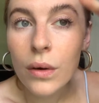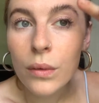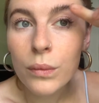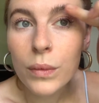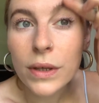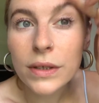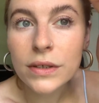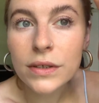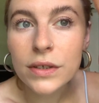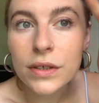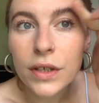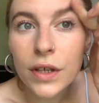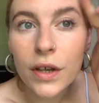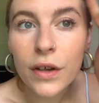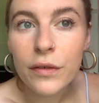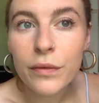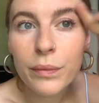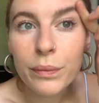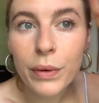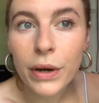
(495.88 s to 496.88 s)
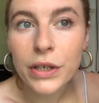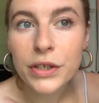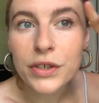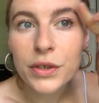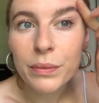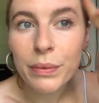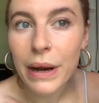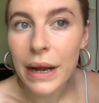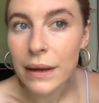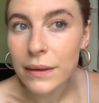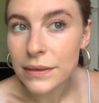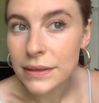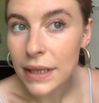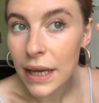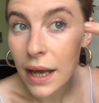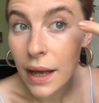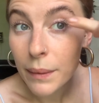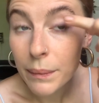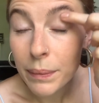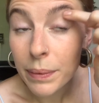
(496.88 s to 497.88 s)
Once you've brushed your brows
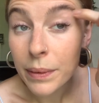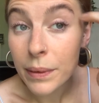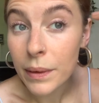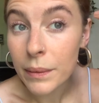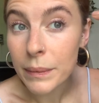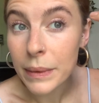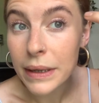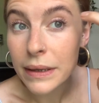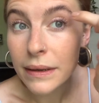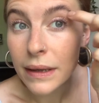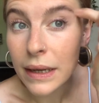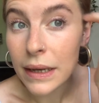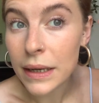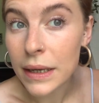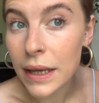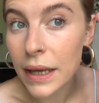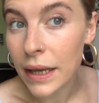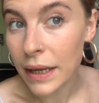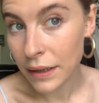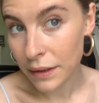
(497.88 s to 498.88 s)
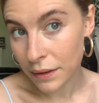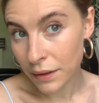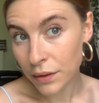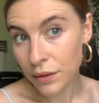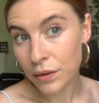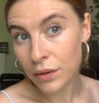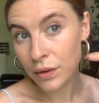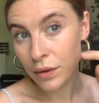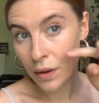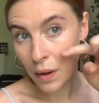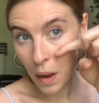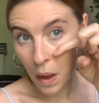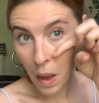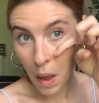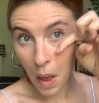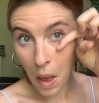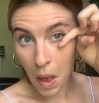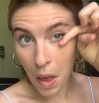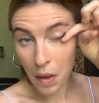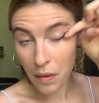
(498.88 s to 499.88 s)
up, I mean they're looking
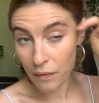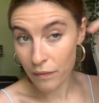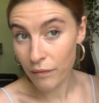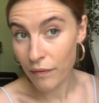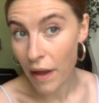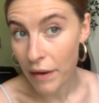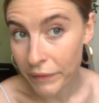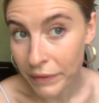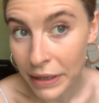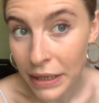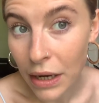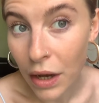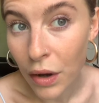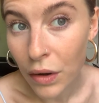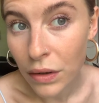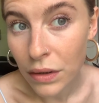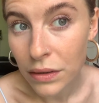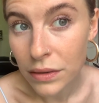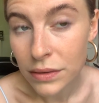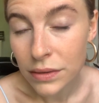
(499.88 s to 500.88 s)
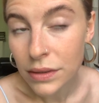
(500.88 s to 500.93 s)
very long,